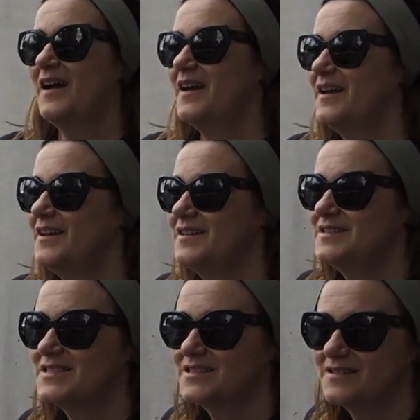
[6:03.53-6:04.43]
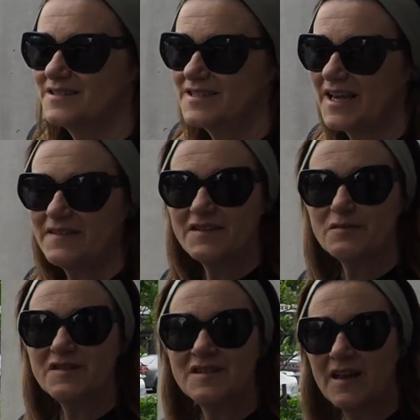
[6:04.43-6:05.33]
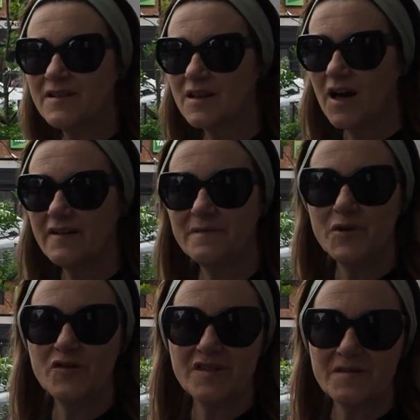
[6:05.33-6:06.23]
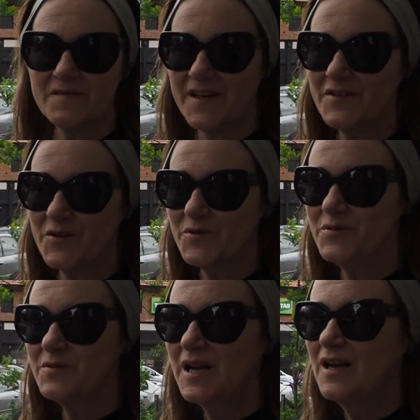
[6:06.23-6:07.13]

And yeah, this was another live music venue,